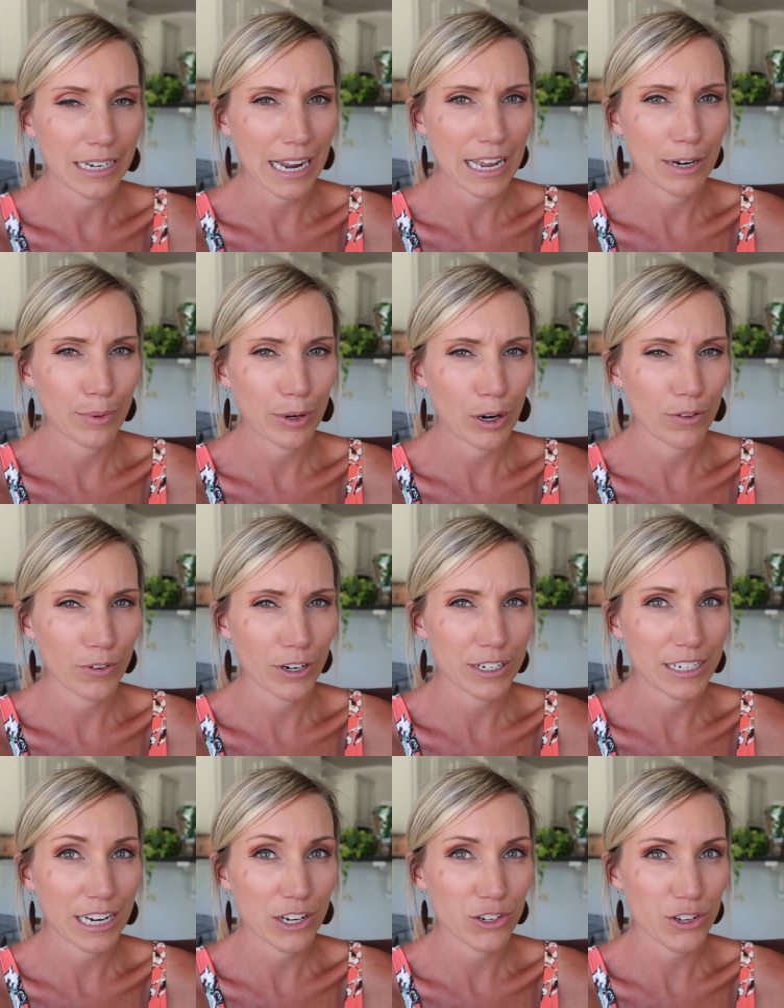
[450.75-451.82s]
Kind of went off on a
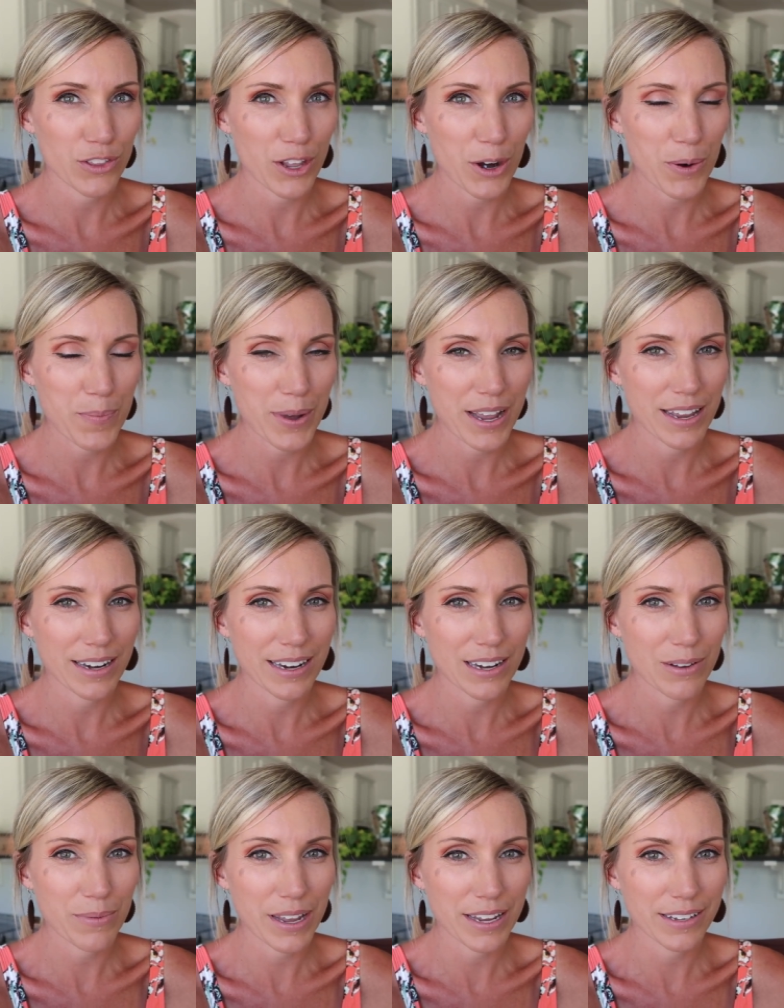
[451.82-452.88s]
tangent there, but
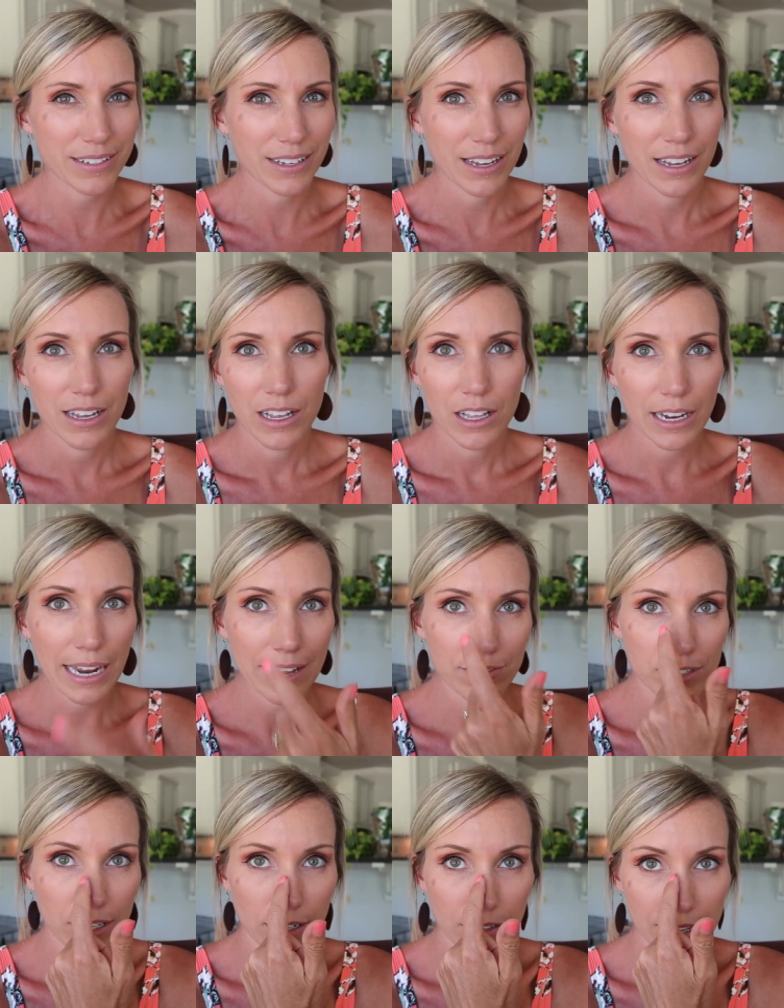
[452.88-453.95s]
anyways, like have
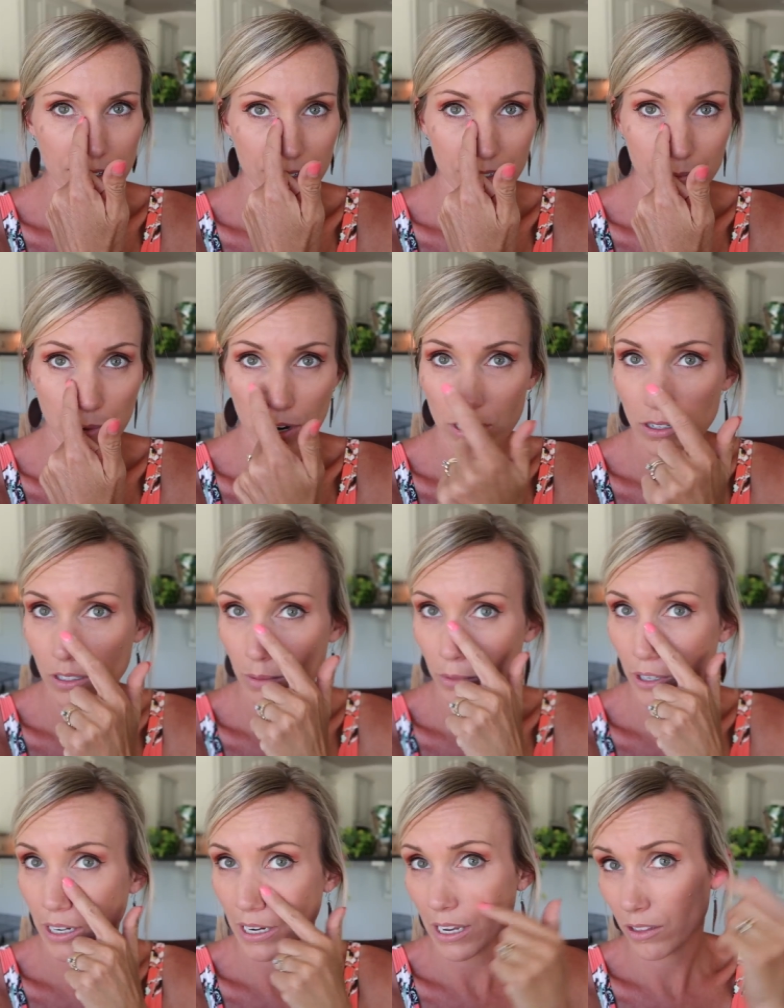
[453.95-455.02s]
sunglasses marks. So I'm
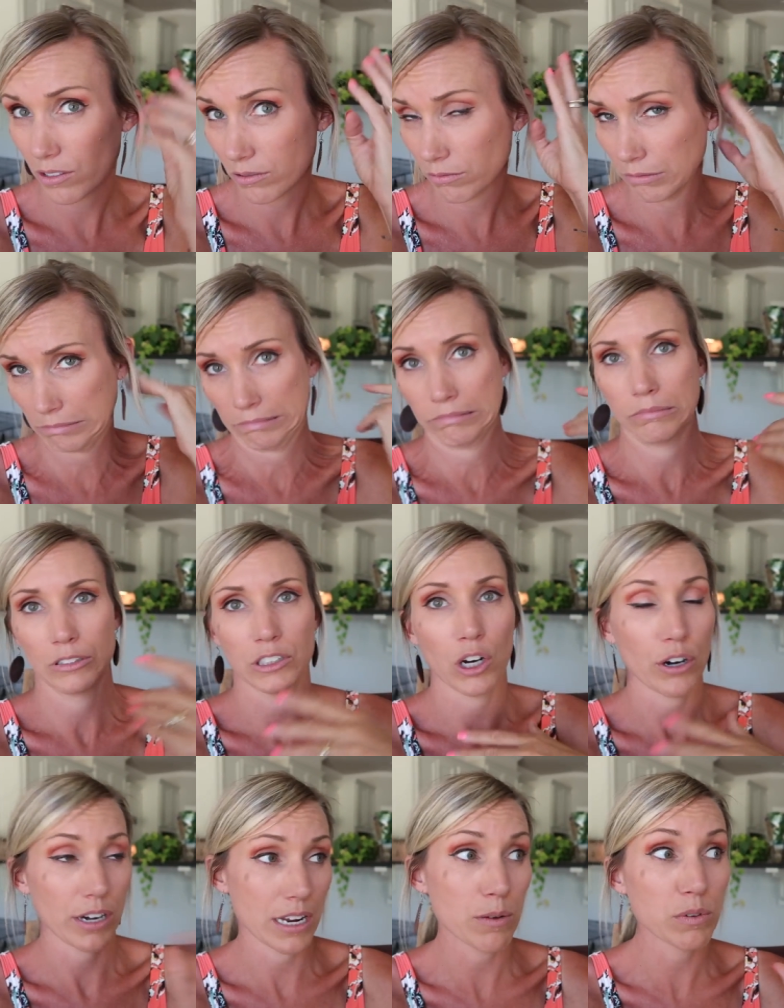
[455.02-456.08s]
looking a little
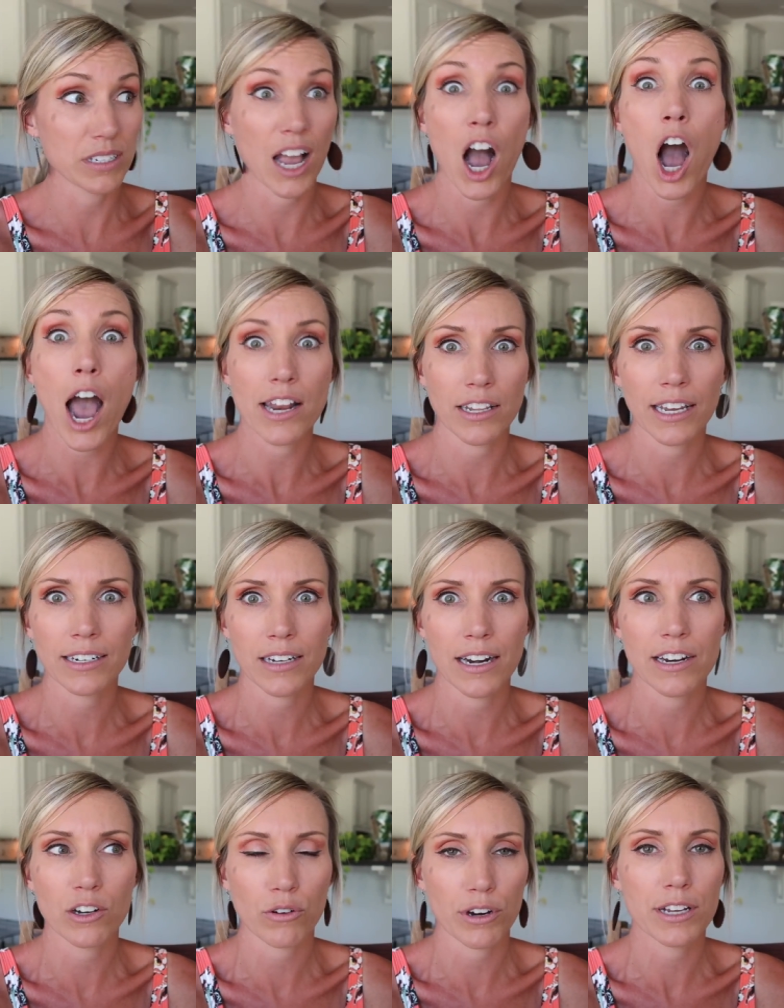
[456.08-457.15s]
sorry. It was hot, like
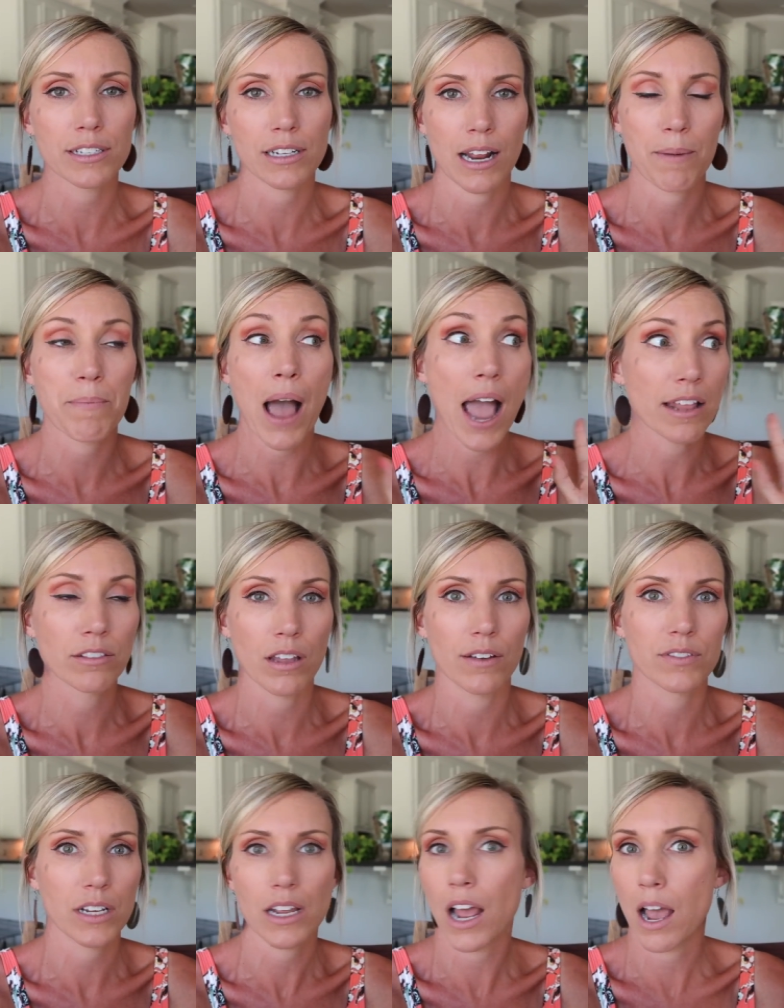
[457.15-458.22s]
90 degrees, and I'm I
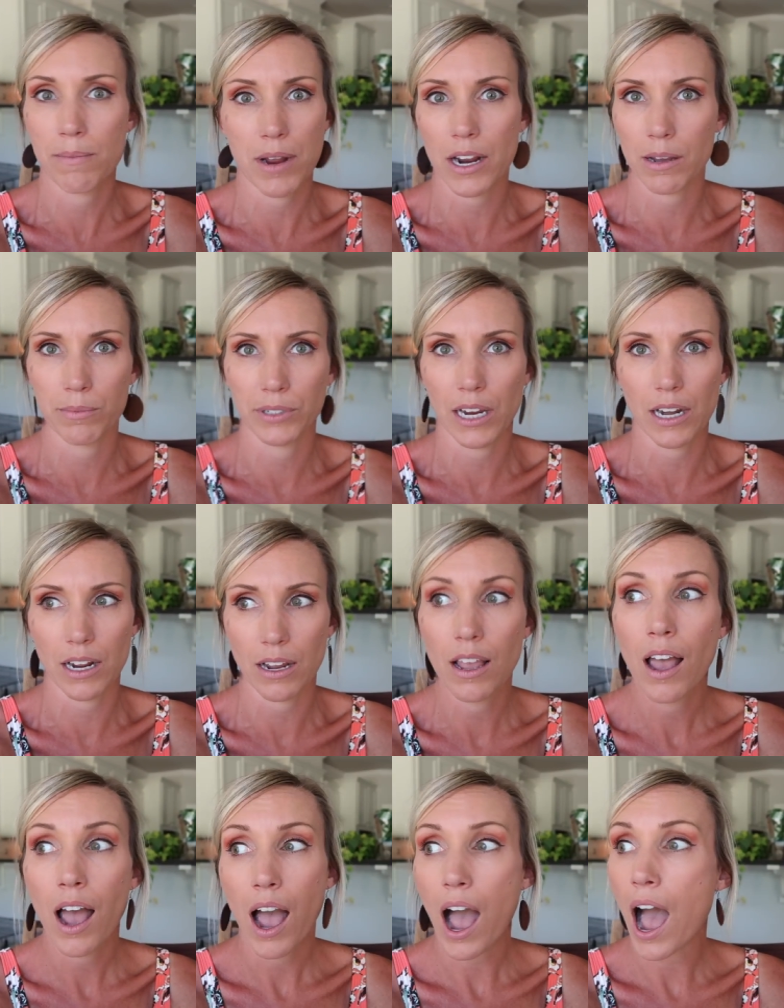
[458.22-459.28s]
loved it. I'm not complaining.
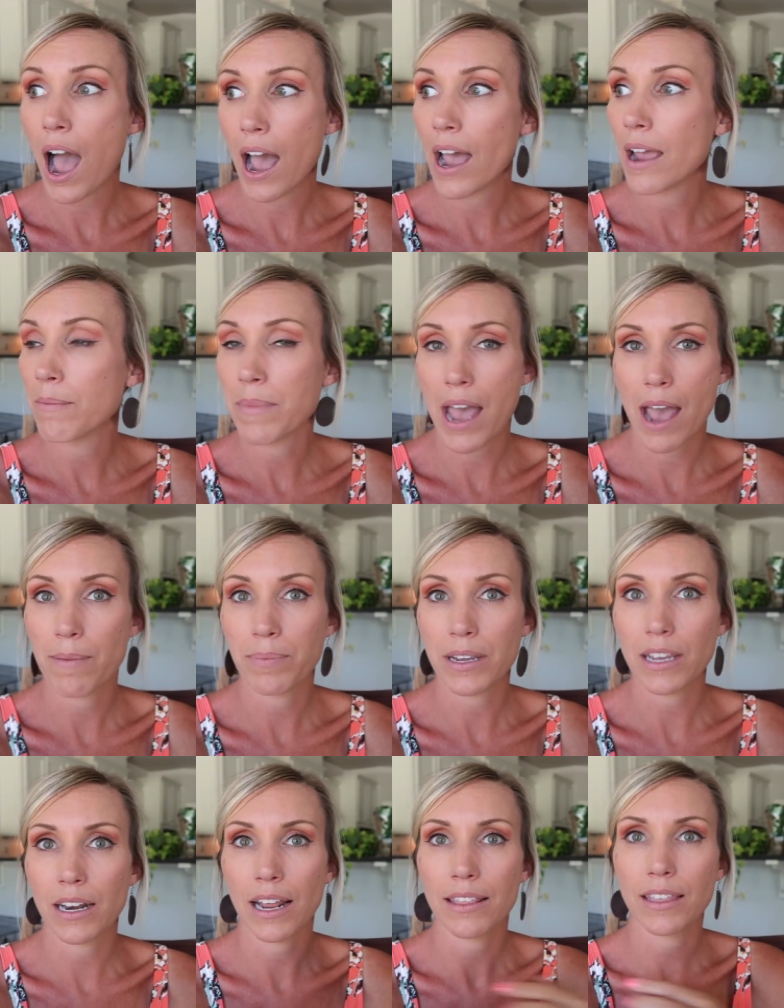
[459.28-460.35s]
I'm
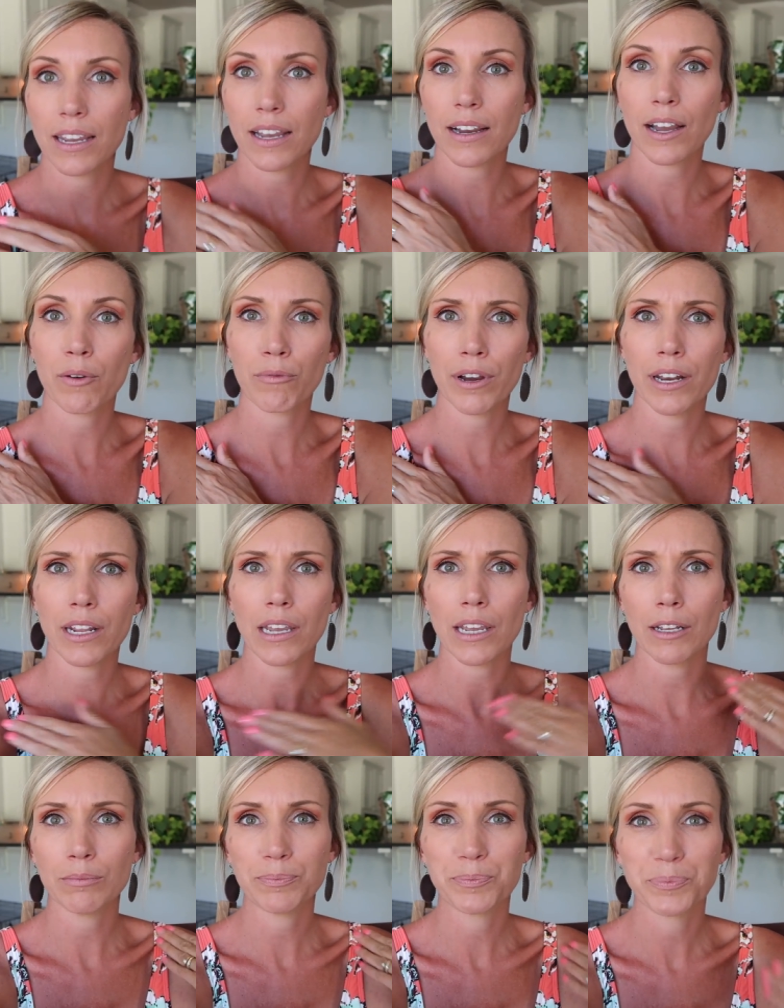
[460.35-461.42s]
happy, and I think I got red
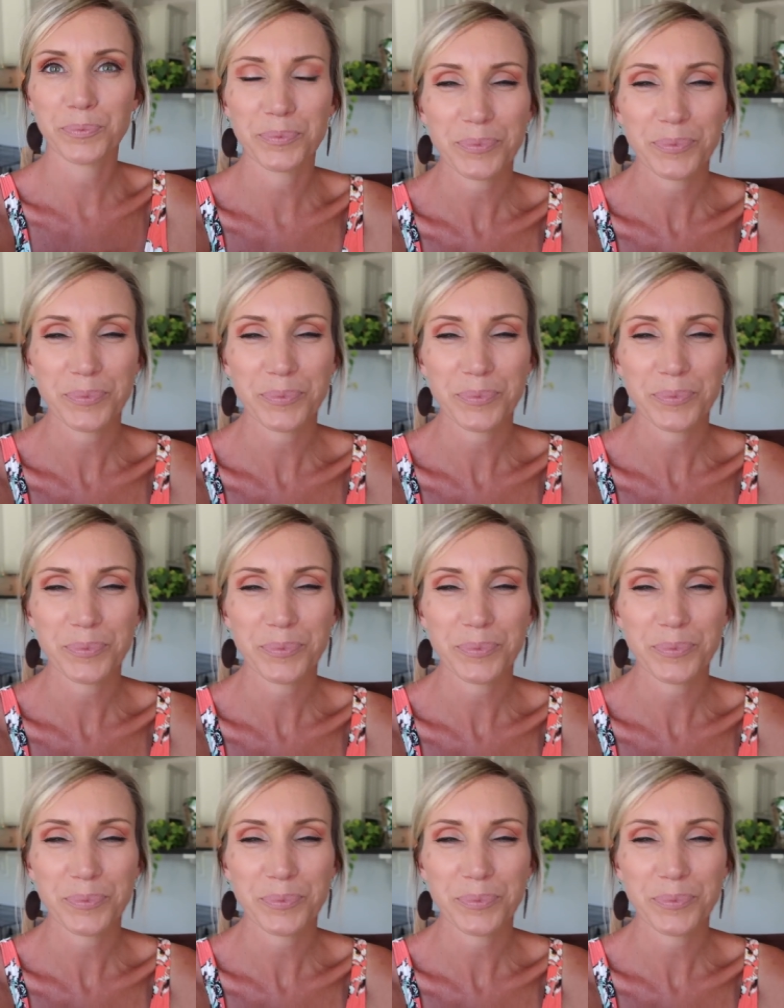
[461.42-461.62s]
again.